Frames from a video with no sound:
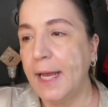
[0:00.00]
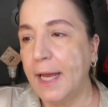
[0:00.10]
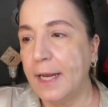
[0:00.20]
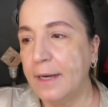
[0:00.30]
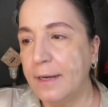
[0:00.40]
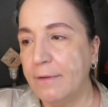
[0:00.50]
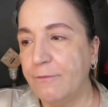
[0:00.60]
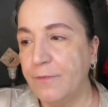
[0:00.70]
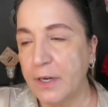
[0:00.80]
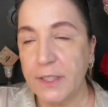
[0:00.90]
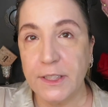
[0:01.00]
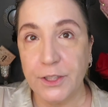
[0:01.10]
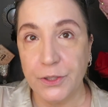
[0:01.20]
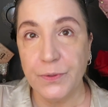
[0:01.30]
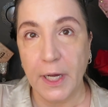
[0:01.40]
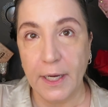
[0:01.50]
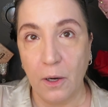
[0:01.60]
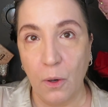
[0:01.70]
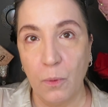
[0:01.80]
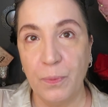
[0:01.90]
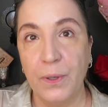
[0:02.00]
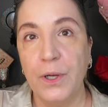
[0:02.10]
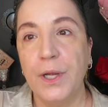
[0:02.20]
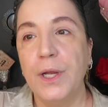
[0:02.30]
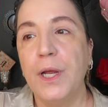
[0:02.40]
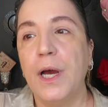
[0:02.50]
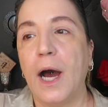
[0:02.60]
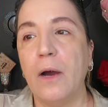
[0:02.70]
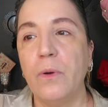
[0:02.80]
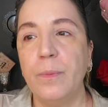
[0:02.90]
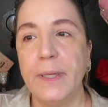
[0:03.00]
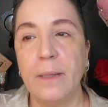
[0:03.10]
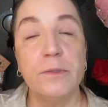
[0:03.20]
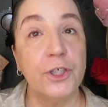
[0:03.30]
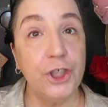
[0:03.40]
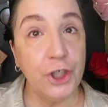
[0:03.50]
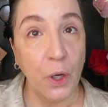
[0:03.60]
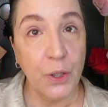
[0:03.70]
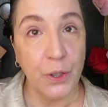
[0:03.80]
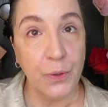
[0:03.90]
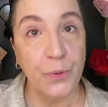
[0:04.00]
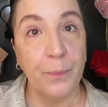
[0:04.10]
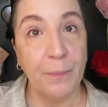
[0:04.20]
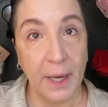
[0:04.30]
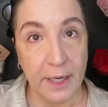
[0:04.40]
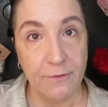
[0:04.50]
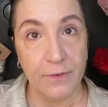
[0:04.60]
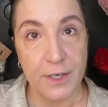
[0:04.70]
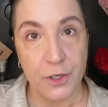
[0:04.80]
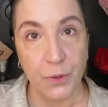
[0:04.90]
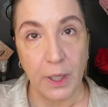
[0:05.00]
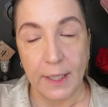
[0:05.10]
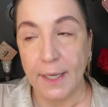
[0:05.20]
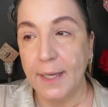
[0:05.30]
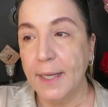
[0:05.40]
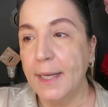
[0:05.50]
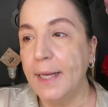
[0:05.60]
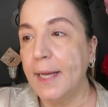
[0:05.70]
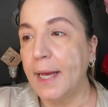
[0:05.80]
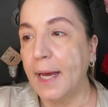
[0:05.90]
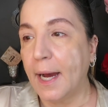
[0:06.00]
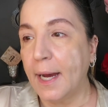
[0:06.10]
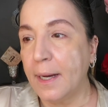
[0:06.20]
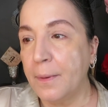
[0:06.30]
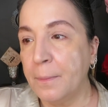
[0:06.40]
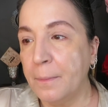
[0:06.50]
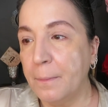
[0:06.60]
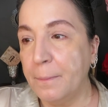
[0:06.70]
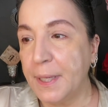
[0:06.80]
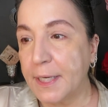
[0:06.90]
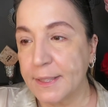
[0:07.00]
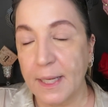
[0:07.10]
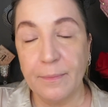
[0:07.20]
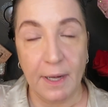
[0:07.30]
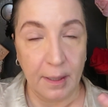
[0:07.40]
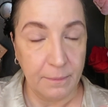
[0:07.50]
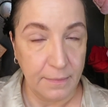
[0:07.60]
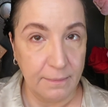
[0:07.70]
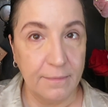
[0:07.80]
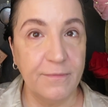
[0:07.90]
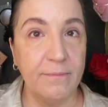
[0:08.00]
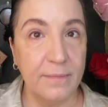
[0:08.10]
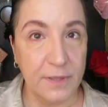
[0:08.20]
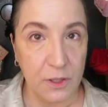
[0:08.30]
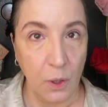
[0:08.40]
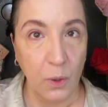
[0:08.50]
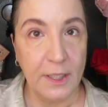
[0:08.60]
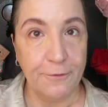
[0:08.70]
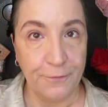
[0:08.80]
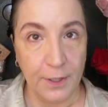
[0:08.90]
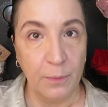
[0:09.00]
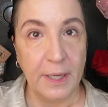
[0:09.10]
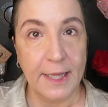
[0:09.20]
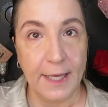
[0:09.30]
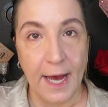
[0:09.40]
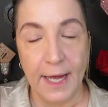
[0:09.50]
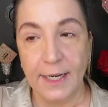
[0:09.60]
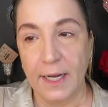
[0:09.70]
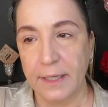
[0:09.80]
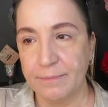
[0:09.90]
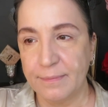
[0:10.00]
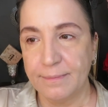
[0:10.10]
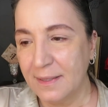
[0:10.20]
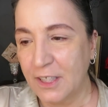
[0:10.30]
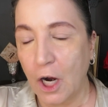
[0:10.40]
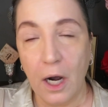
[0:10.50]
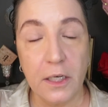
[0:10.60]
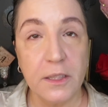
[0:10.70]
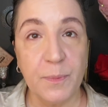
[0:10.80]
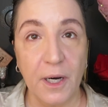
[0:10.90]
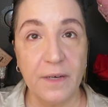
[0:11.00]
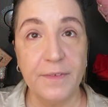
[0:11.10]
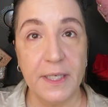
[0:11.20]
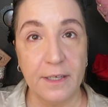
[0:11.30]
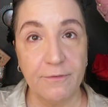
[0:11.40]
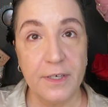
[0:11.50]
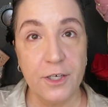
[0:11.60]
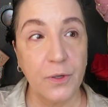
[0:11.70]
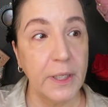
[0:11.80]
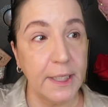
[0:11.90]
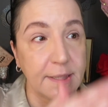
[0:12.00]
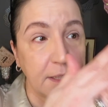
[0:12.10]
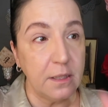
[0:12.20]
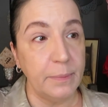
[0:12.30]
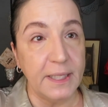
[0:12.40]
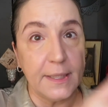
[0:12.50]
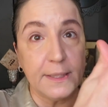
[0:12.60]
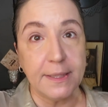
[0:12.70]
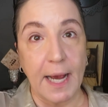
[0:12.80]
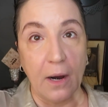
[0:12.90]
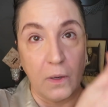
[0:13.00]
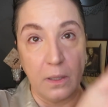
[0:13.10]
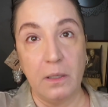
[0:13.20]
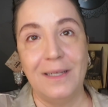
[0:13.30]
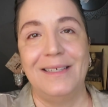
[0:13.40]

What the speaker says: And very soon, I hope, I will be able to show you my inventory. Because I'm slowly filming that. The hardest part of the inventory is going to be this tower,